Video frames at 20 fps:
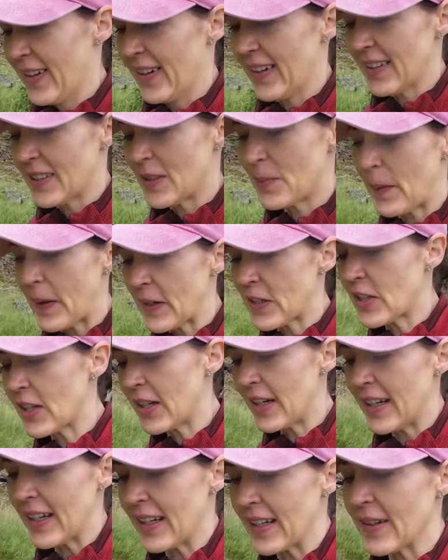
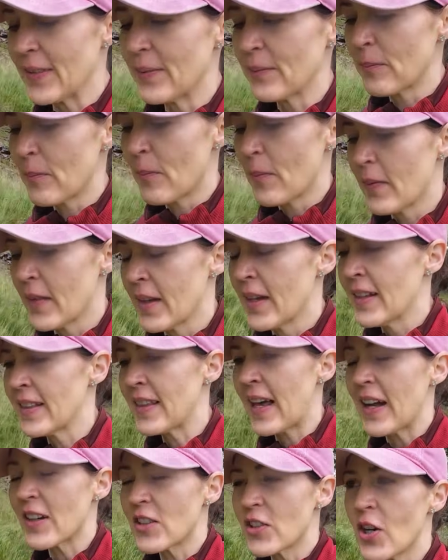especially
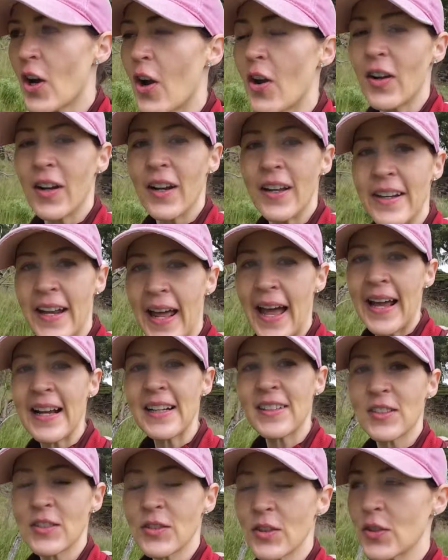that chocolate and
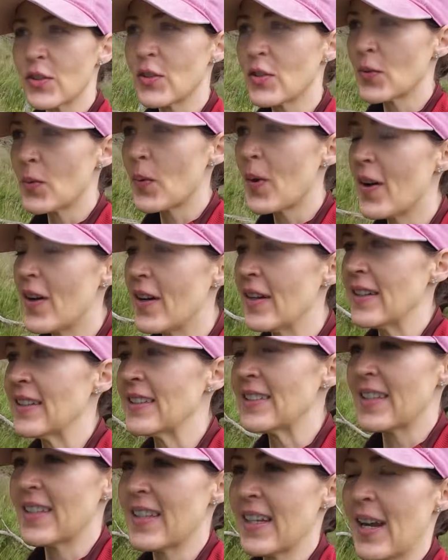hazelnut swirl
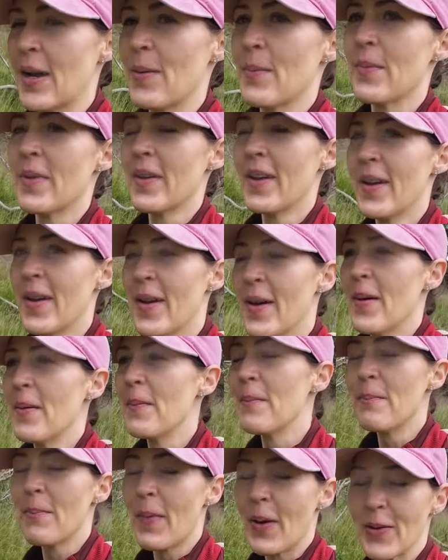is the thing I'm
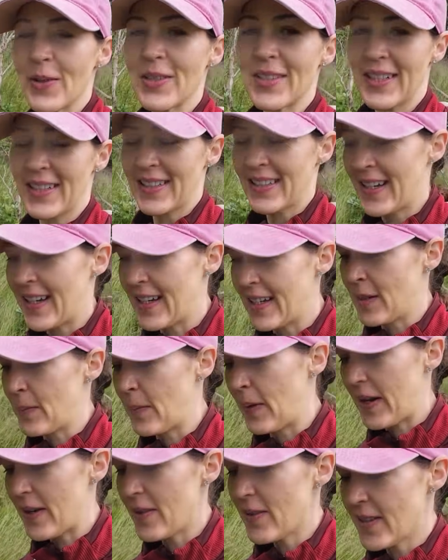most excited
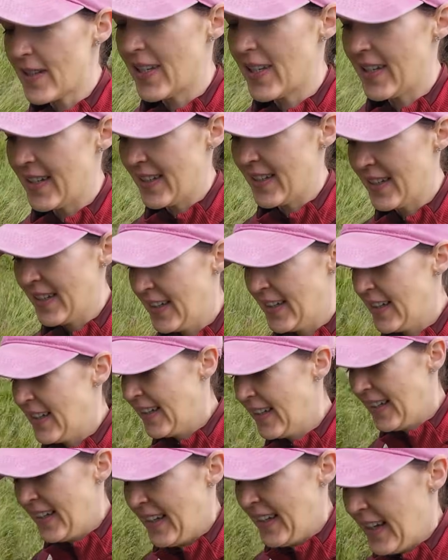about.
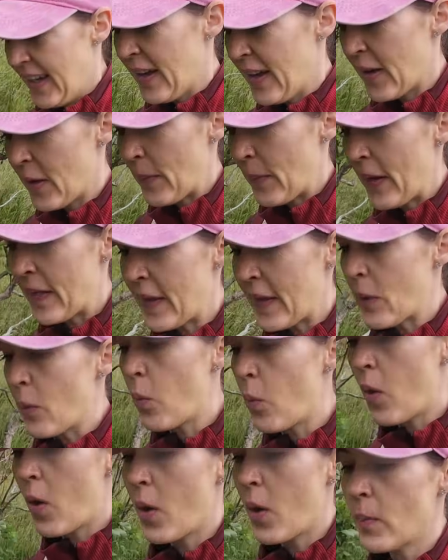And they
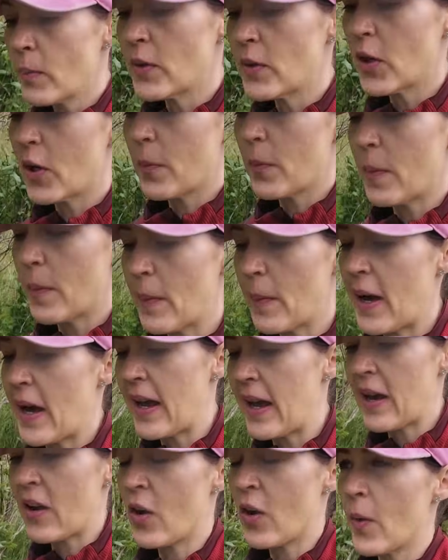warmed up
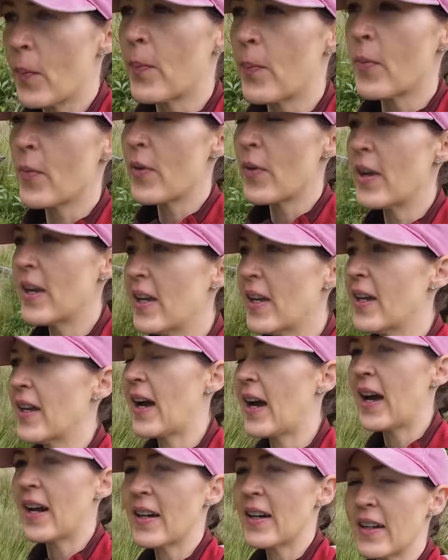I got a brie
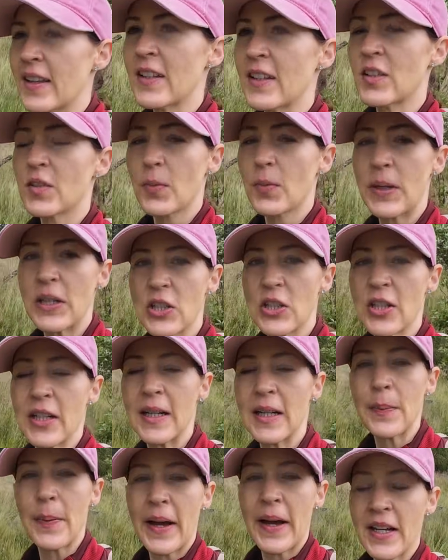and I think sweet
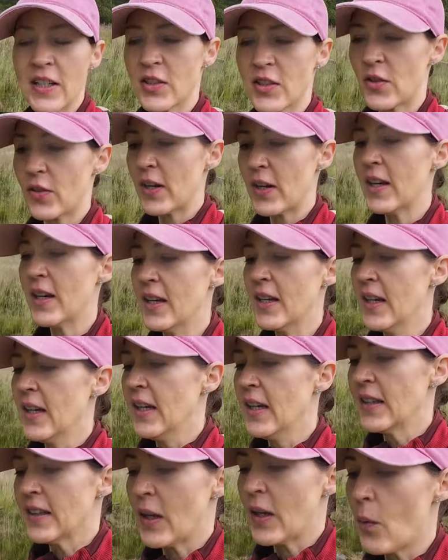chilli pastry.
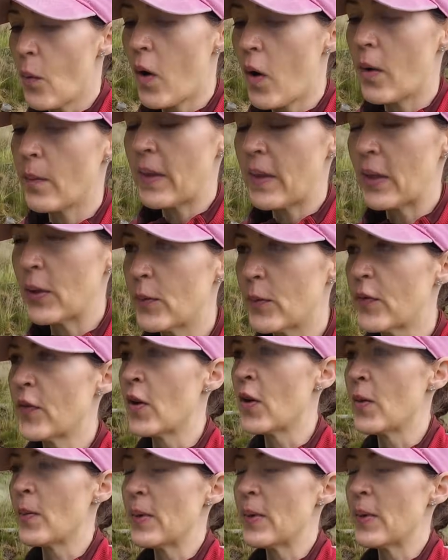They warmed that up for